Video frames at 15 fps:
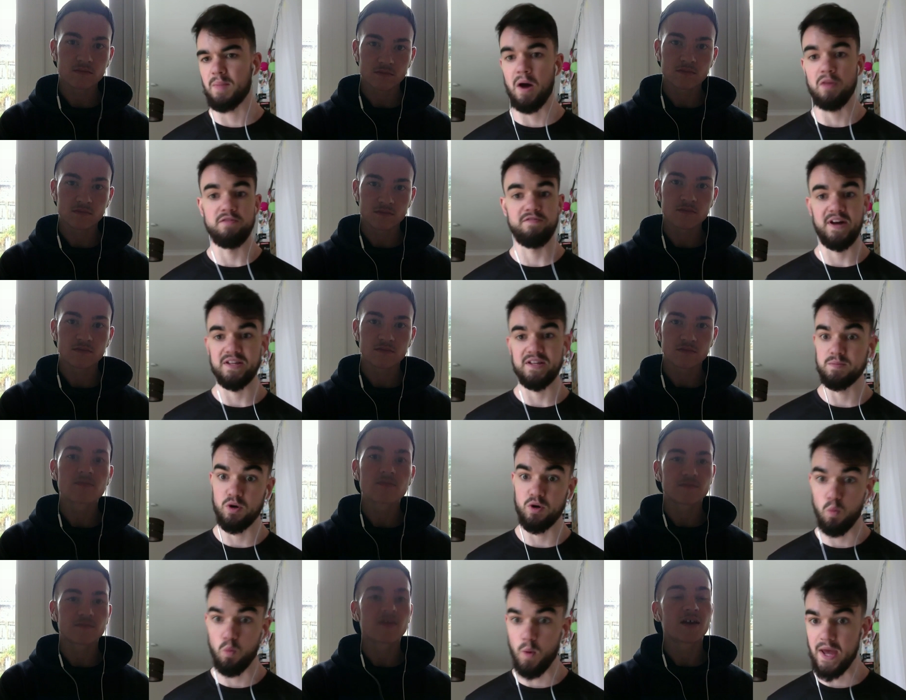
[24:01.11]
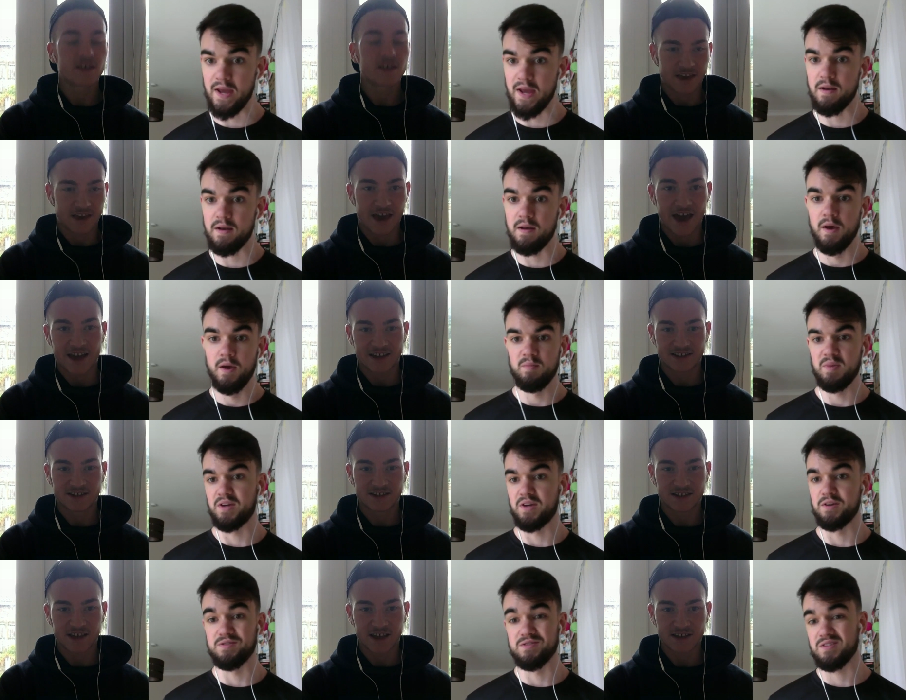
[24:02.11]
Speaker 1: the fact I'm going to win yes,
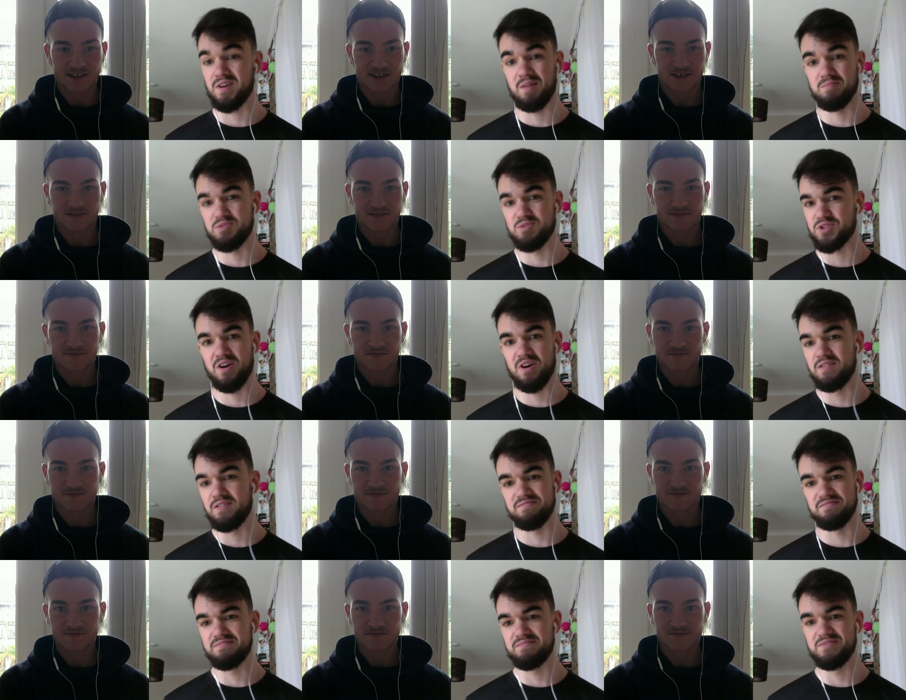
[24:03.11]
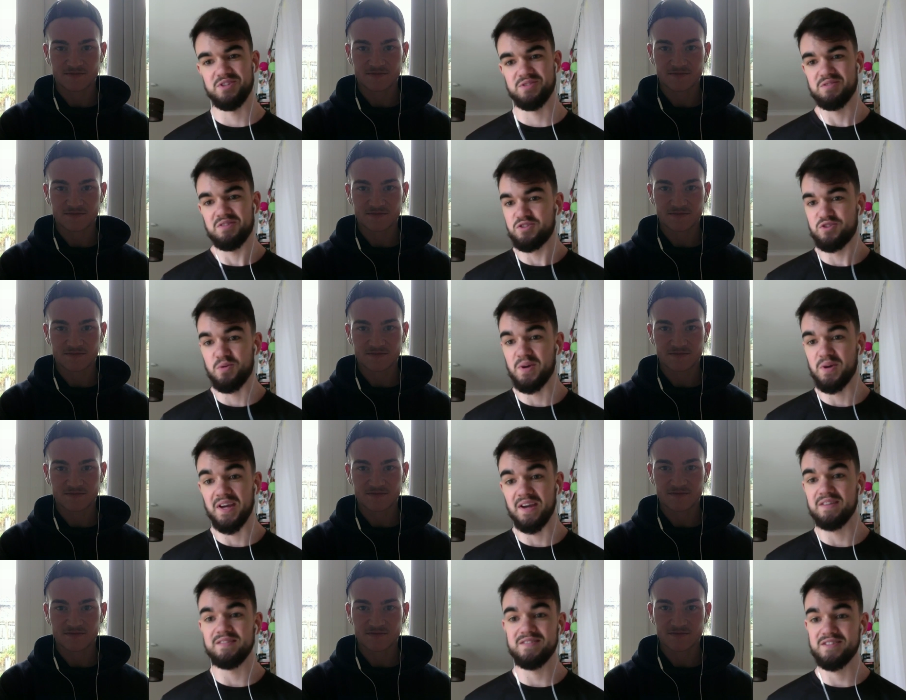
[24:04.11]
because yes. I'm just kind of just doing
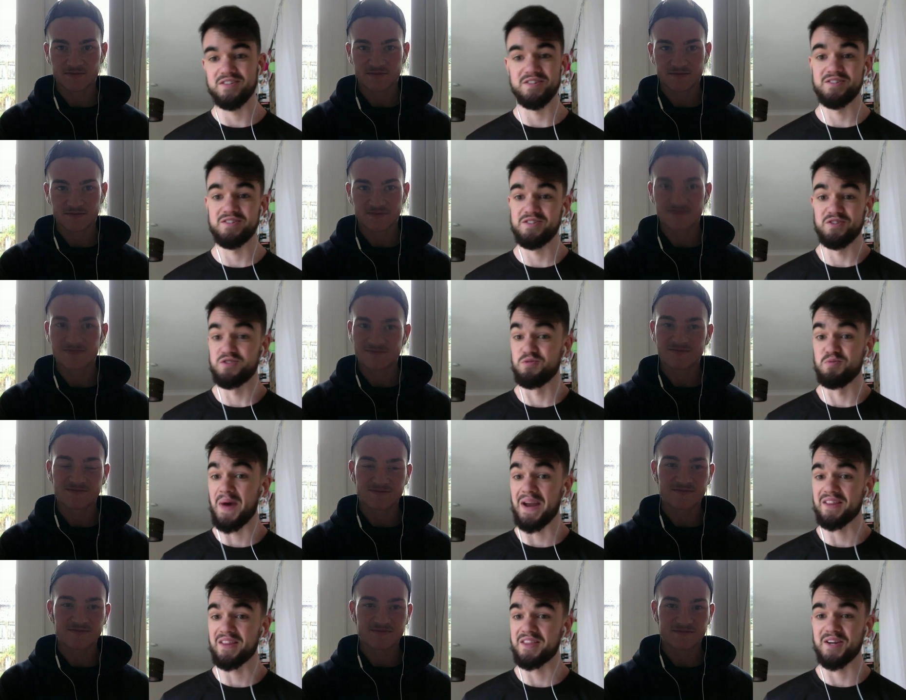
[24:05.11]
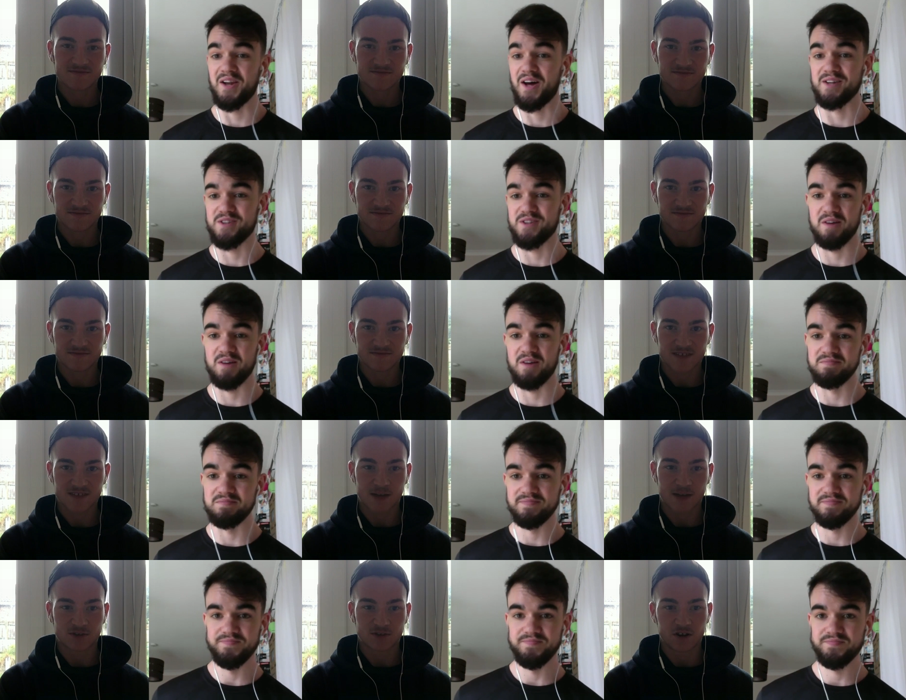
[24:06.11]
it to, to do better than last time.
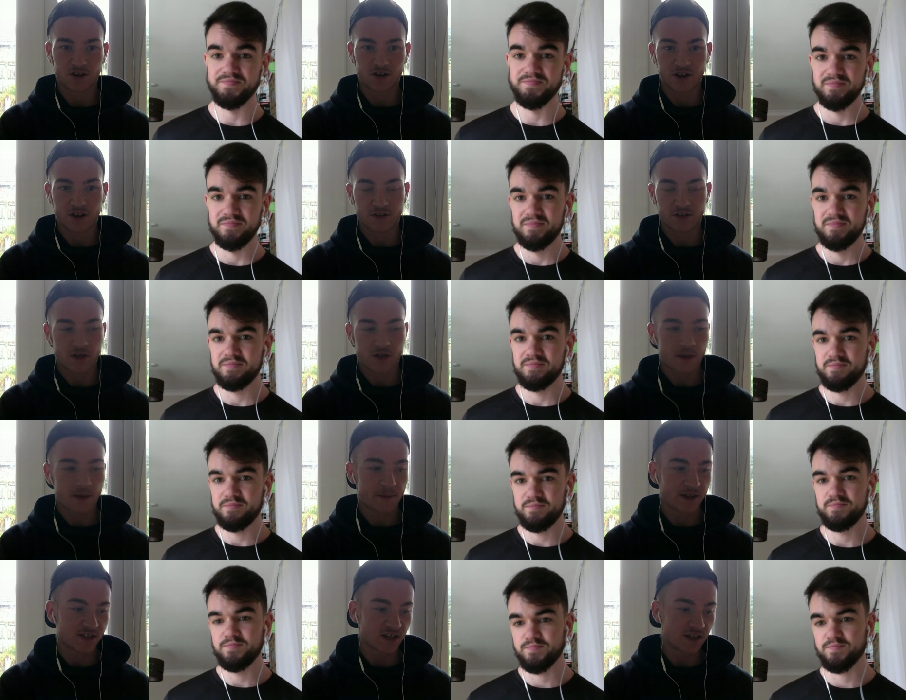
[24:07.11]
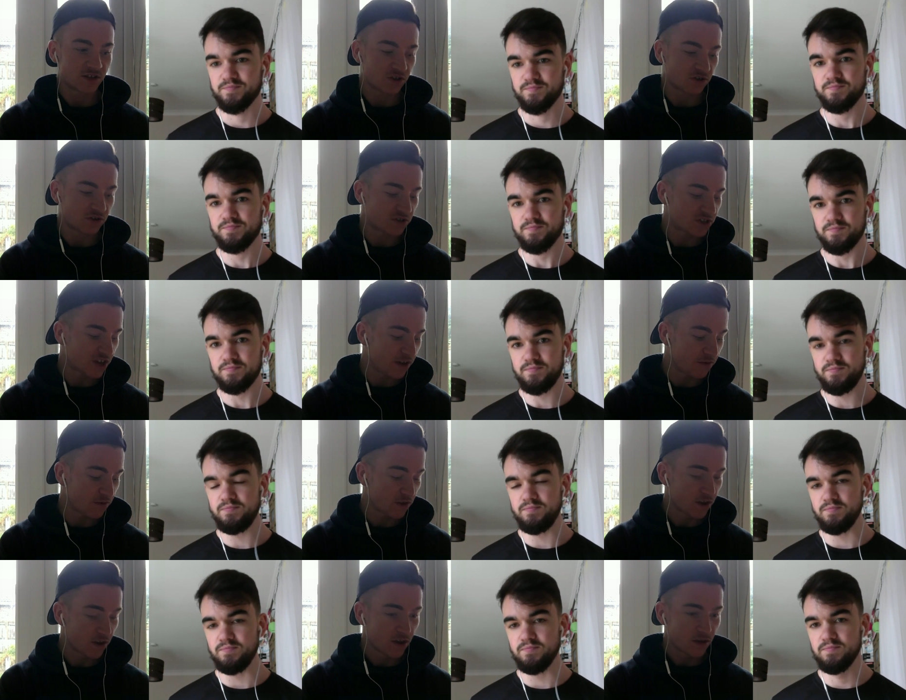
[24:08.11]
Speaker 2: Absolutely. No, that makes sense. So,
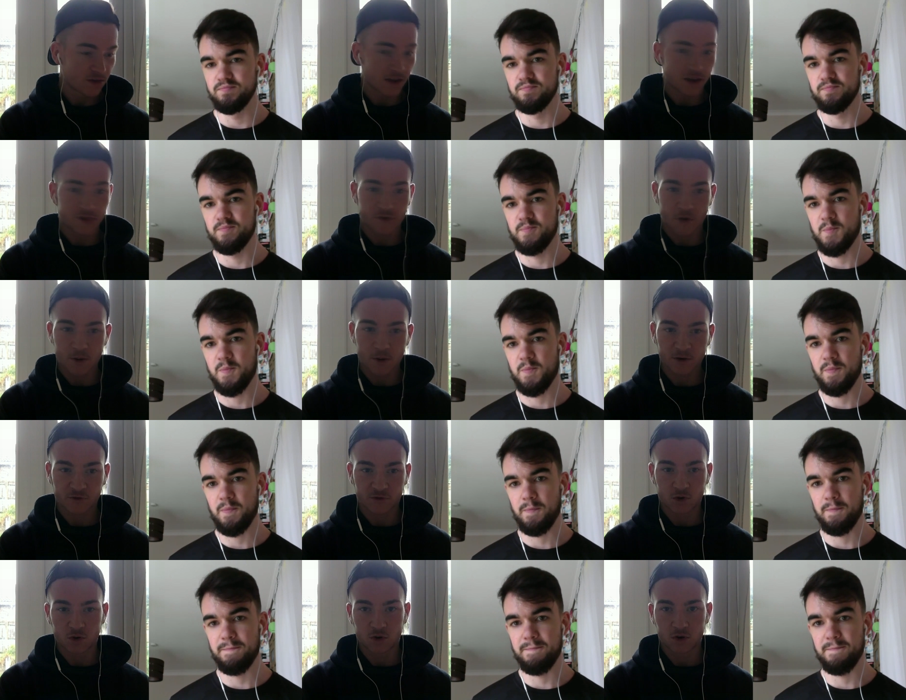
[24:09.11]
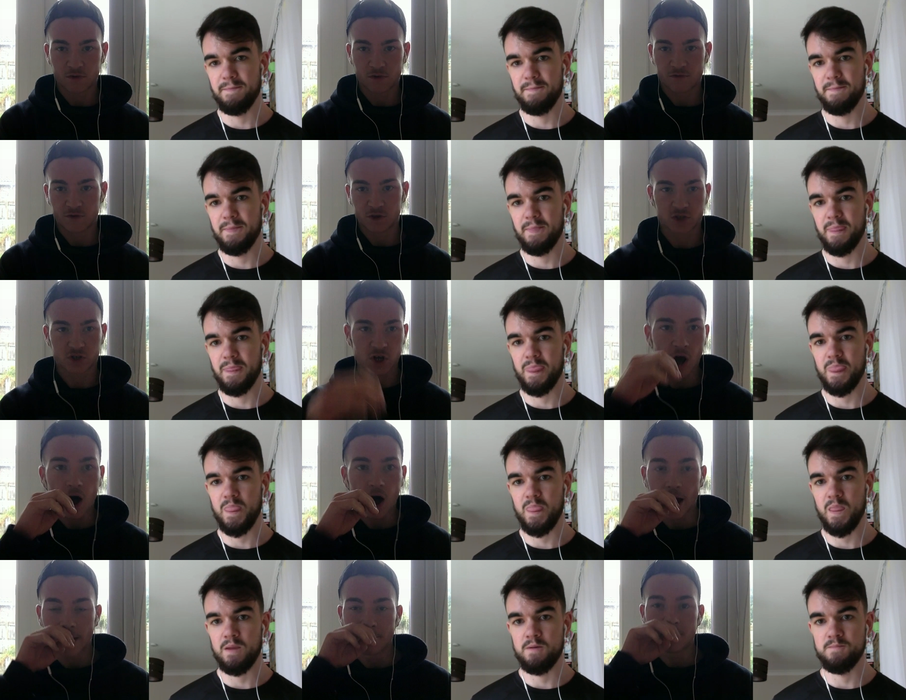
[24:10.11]
Steve, thank you very much for your for your
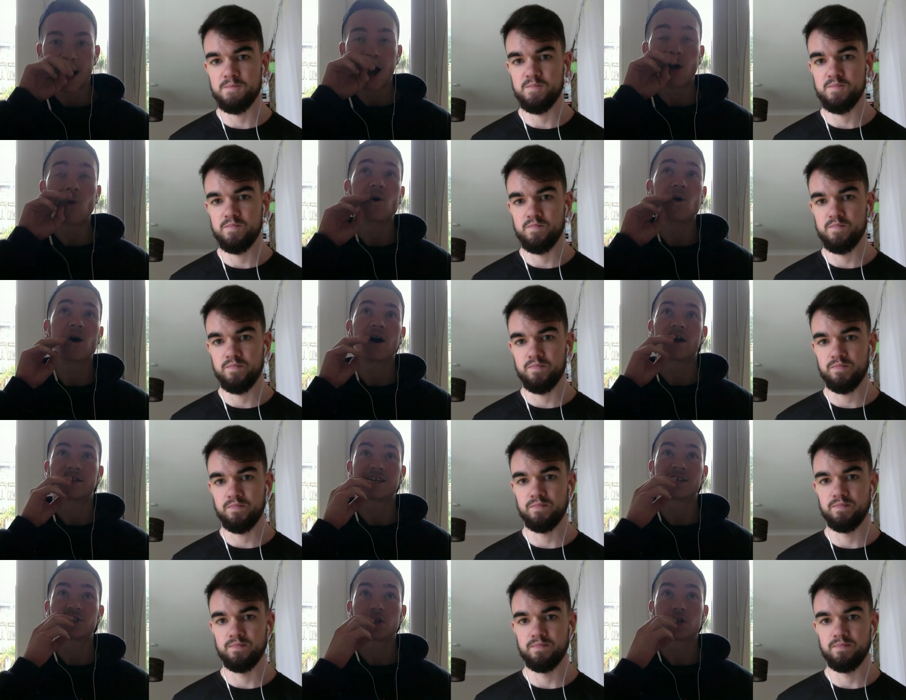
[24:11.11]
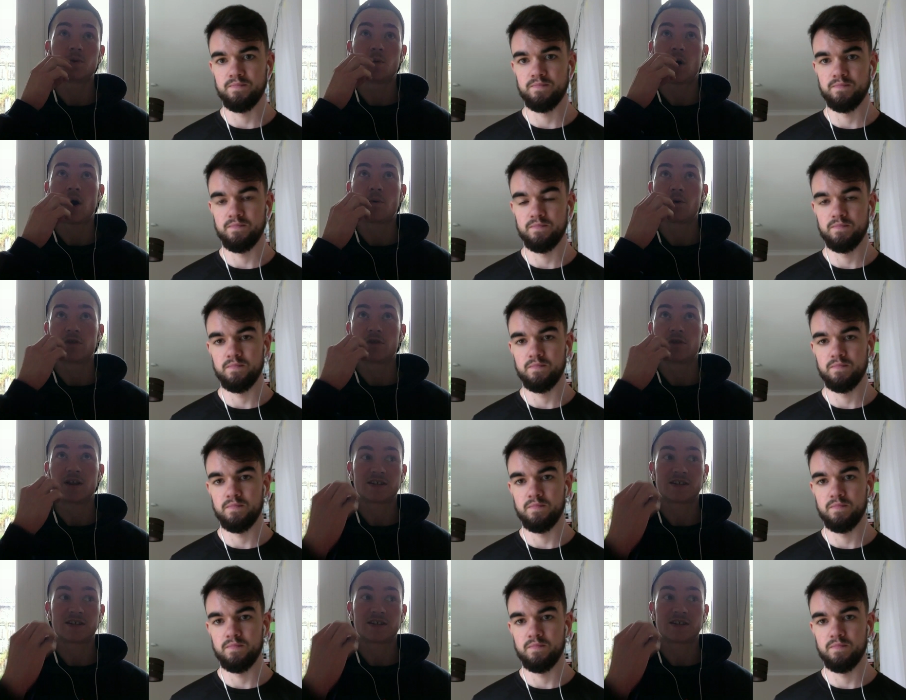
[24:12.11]
time. Now, essentially, what I want the